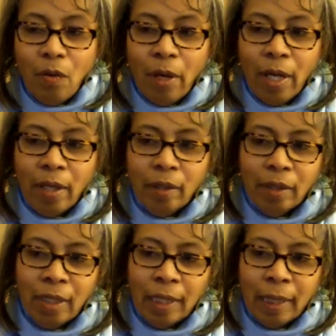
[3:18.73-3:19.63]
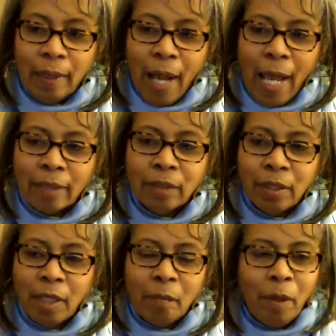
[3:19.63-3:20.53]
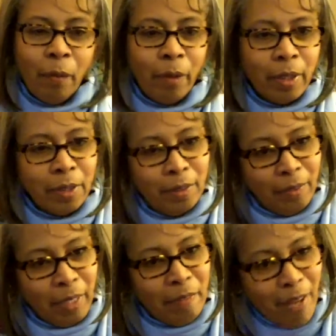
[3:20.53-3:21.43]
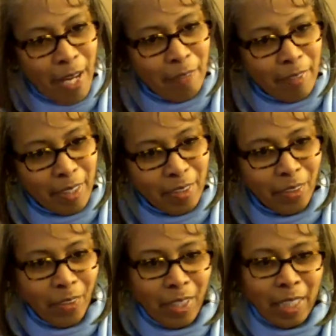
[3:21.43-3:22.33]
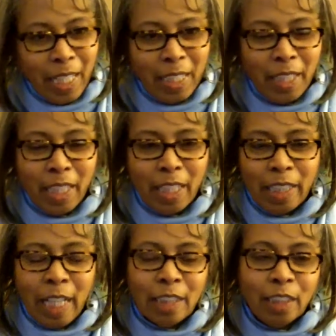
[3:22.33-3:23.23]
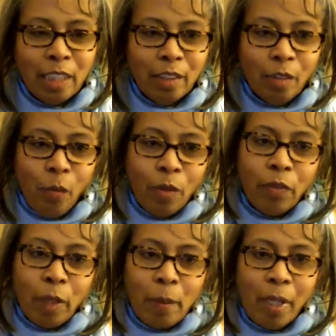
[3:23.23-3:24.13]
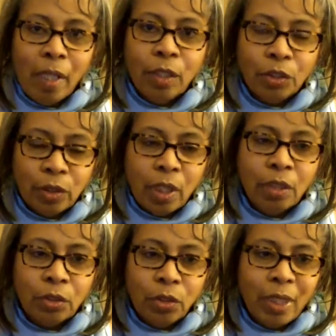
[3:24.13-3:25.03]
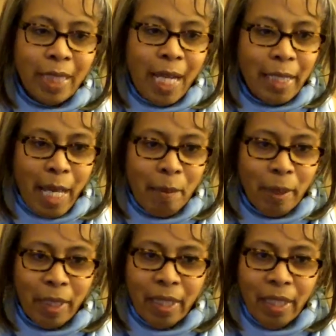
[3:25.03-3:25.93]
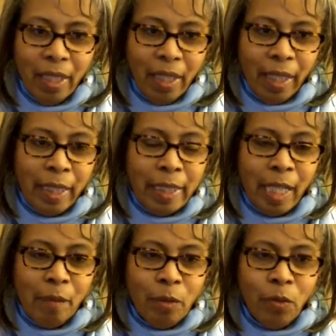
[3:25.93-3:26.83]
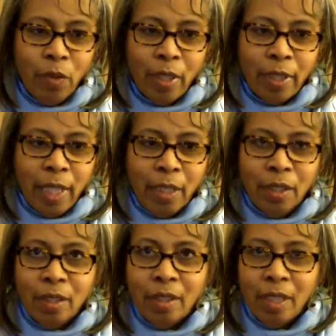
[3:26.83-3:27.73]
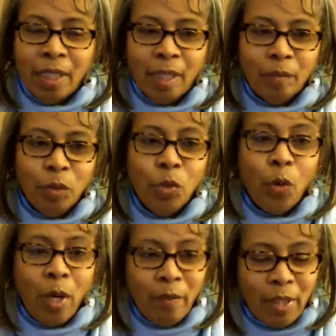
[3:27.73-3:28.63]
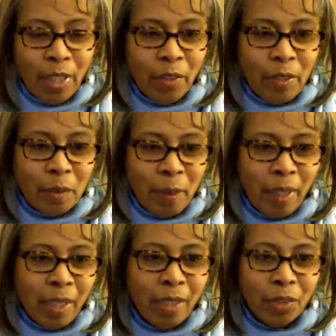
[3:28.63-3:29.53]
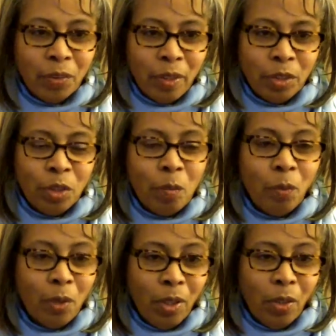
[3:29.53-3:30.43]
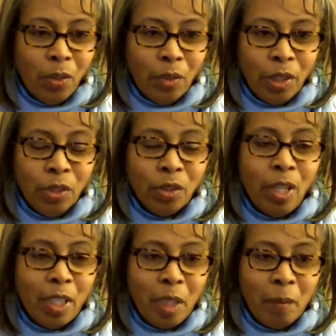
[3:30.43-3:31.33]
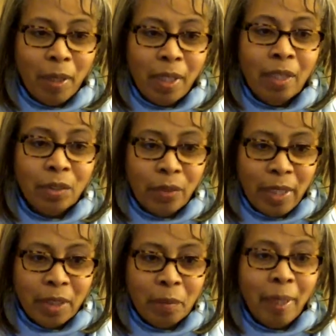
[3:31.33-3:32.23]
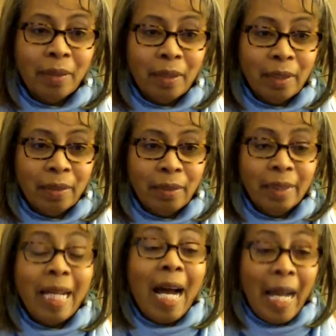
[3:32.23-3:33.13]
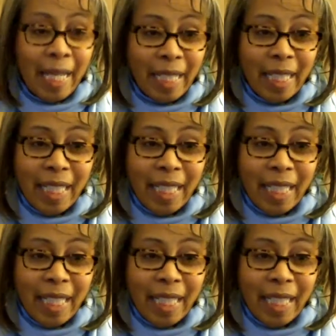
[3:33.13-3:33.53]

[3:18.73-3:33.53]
Well, I actually think my work is evolving, and I think that's the wonderful thing about cultures. Cultures are dynamic. Anytime you think that you know everything there is about a culture and there's no more to learn, then you're talking about a culture that is about to die.